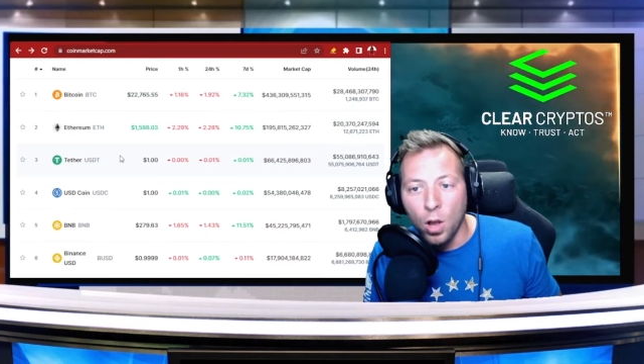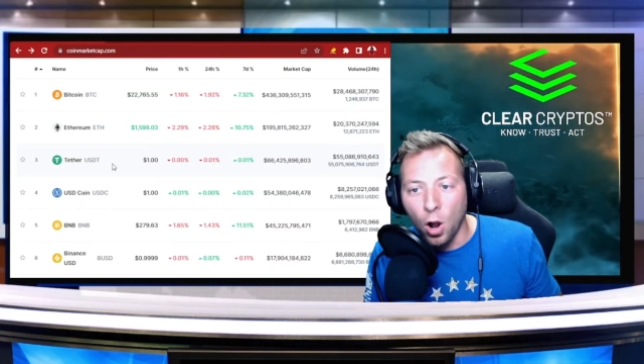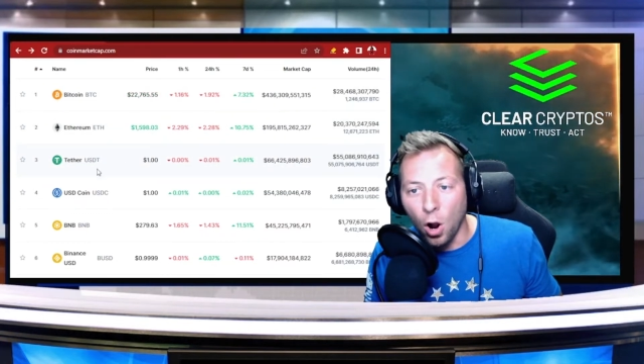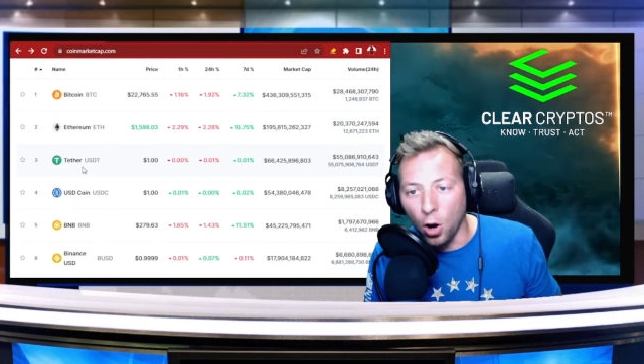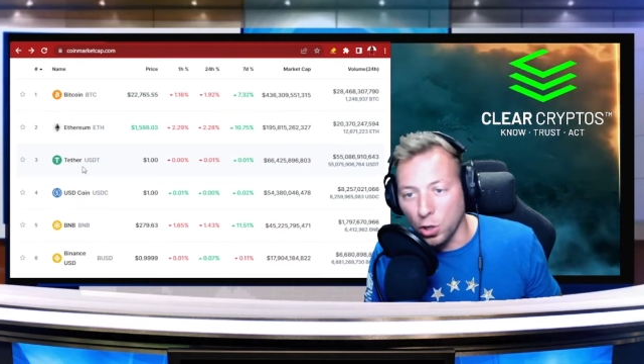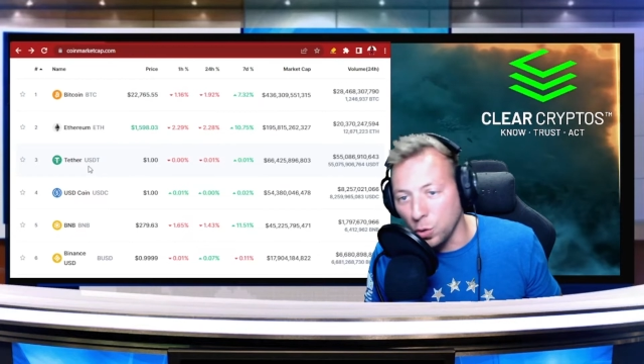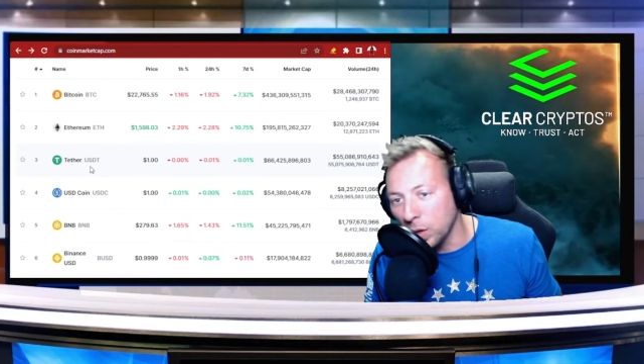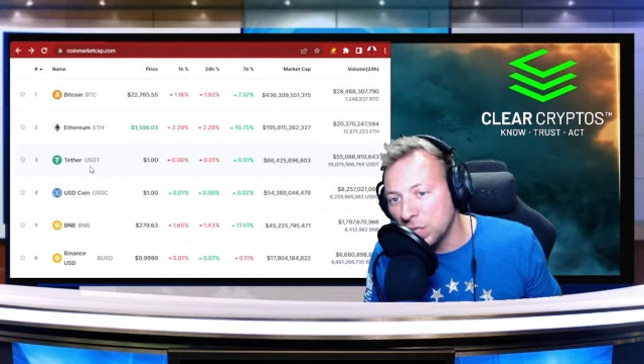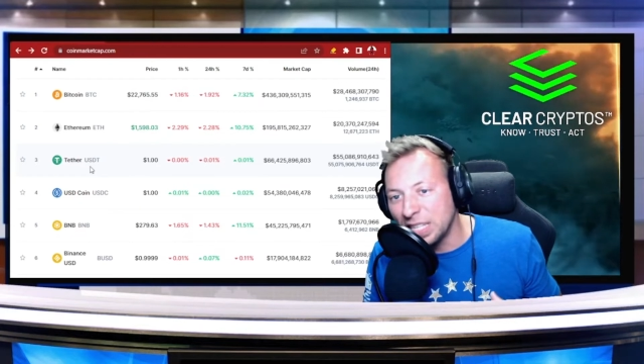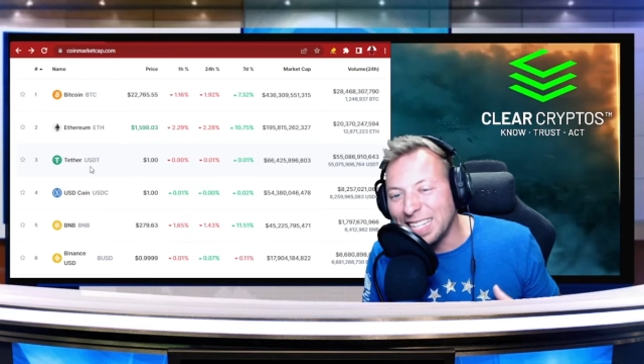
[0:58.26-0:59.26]
are
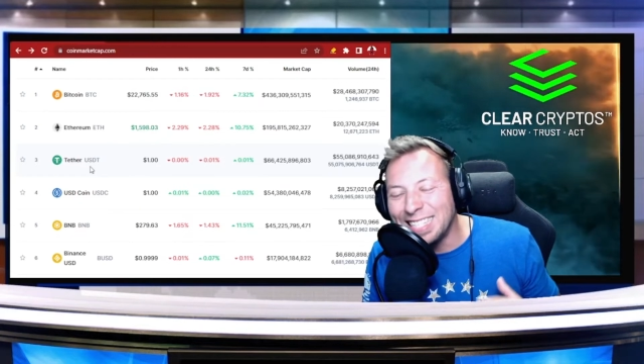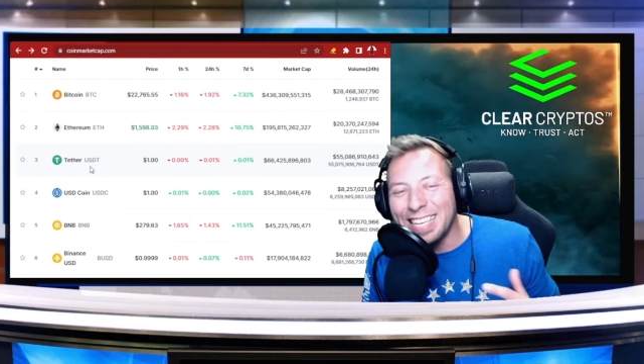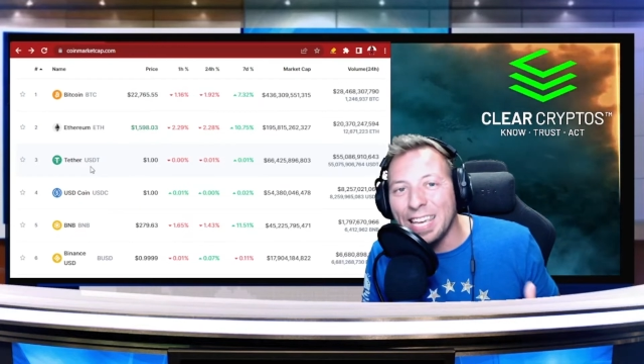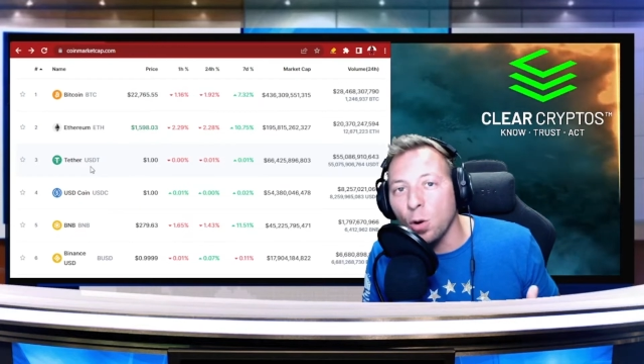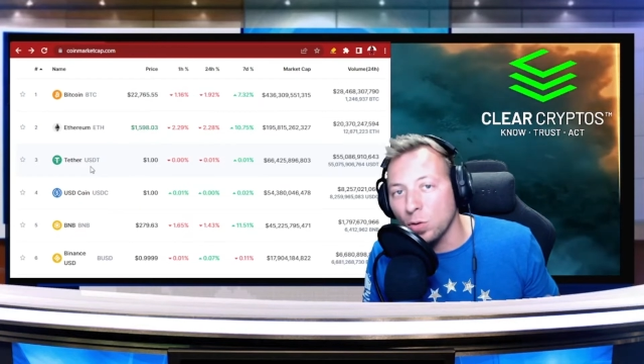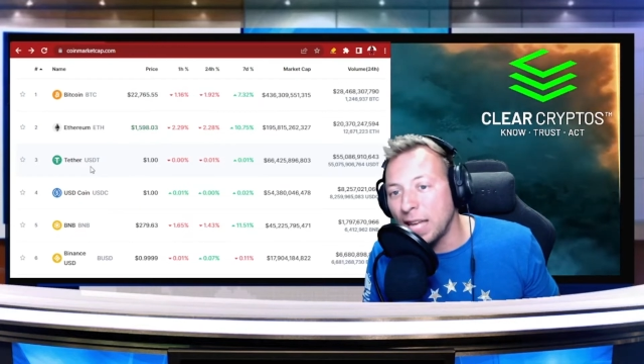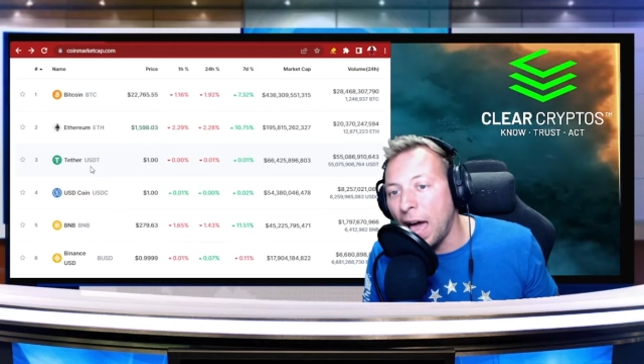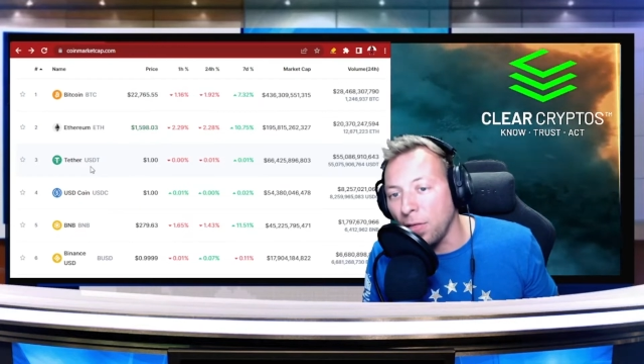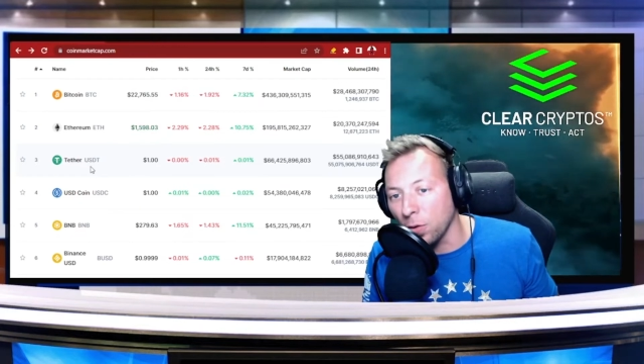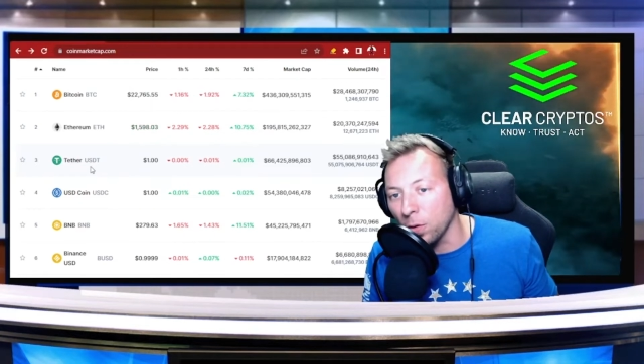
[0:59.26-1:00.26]
USDT or
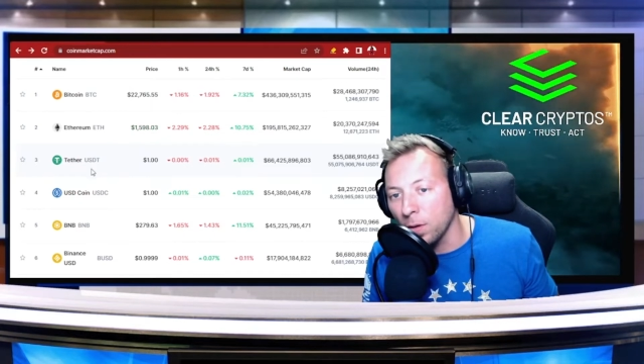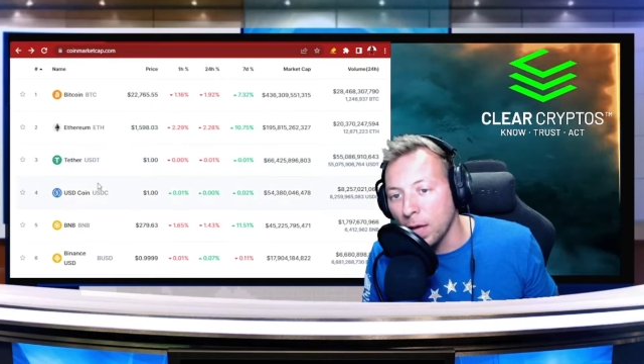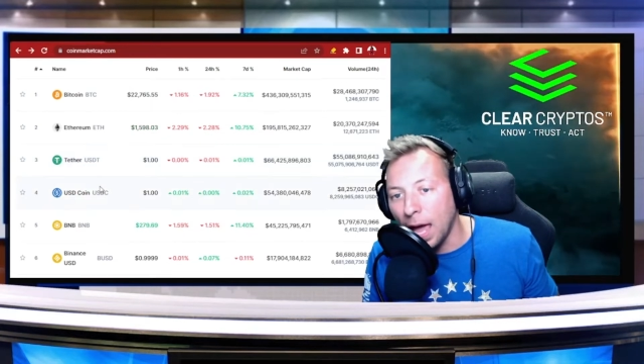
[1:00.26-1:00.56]
Tether